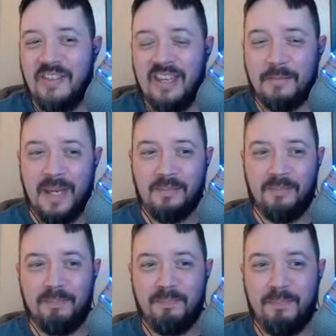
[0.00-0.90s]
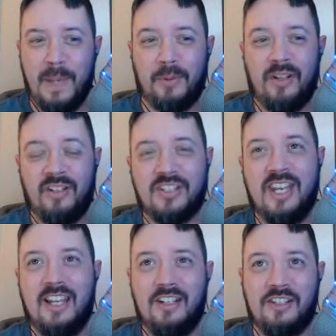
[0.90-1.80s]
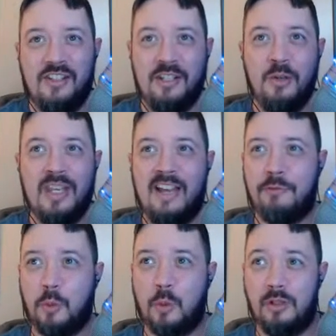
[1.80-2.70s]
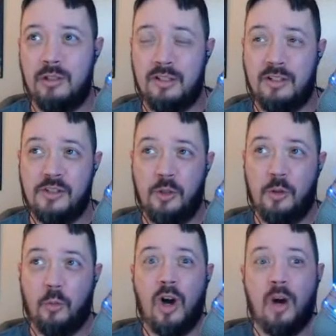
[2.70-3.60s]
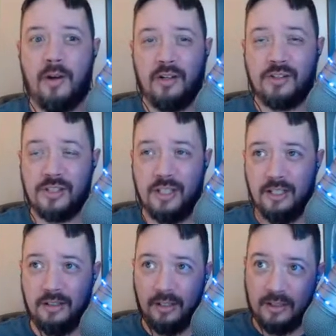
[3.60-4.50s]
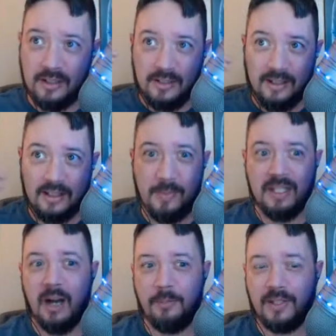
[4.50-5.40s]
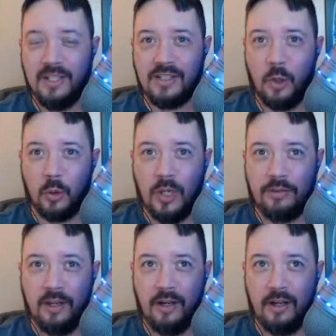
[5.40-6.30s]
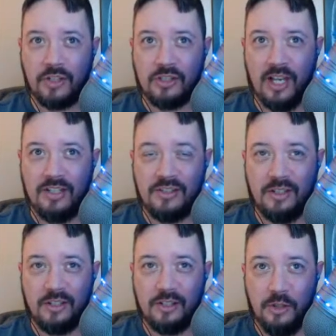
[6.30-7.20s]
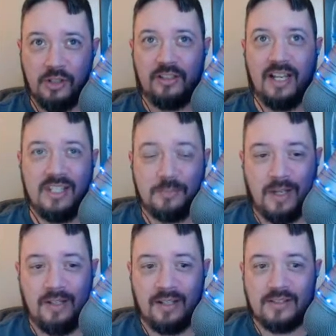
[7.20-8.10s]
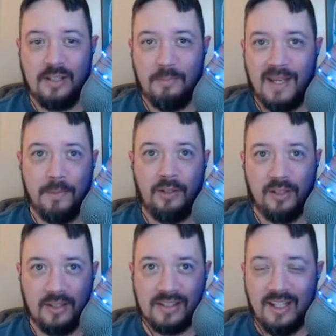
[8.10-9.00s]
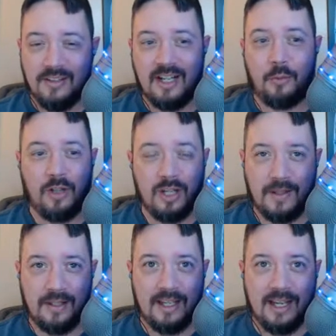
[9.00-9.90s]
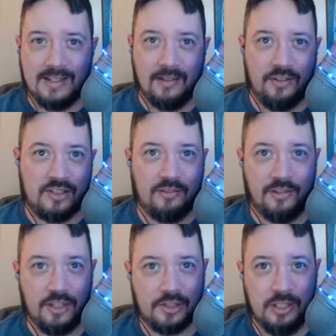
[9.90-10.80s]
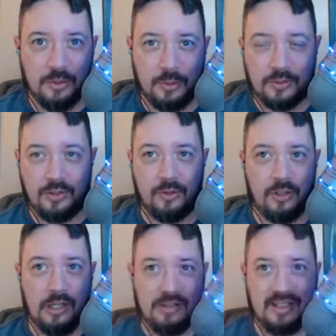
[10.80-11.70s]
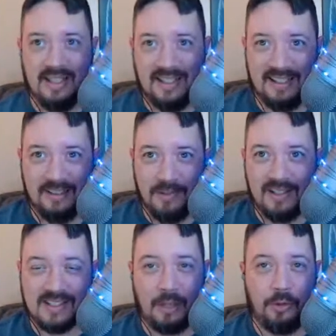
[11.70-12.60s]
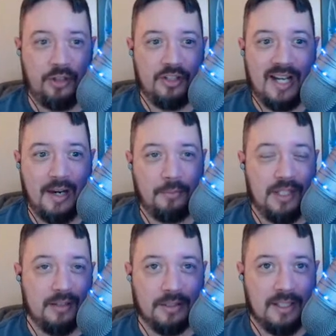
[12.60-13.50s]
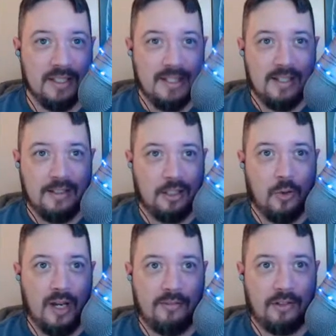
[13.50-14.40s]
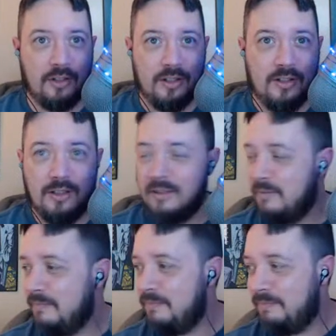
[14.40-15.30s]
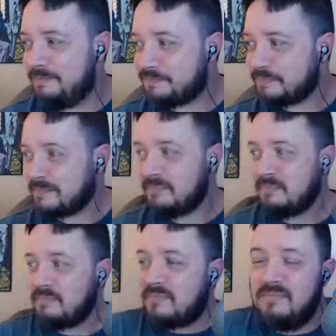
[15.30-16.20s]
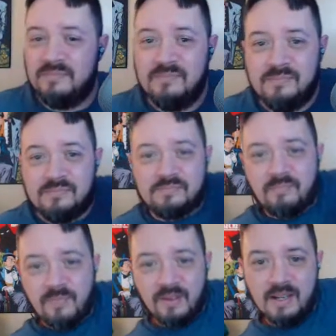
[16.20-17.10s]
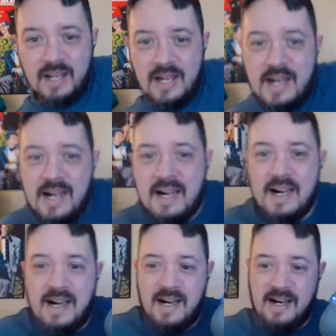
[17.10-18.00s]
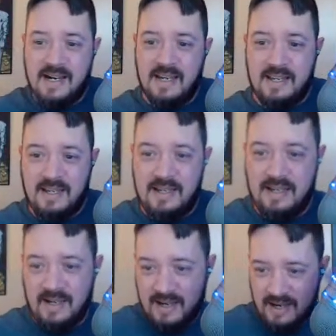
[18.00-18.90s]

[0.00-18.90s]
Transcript: thing that people don't understand is they do that for so the Walmarts and the big companies don't go out there and just use their licensed products and make billions. They're not worried about the guy selling stuff on the street corner or at the con. I mean, it's not worth their time legally. Yeah, legally, exactly. It's not worth their time. And if you think about it in a macro view too, it's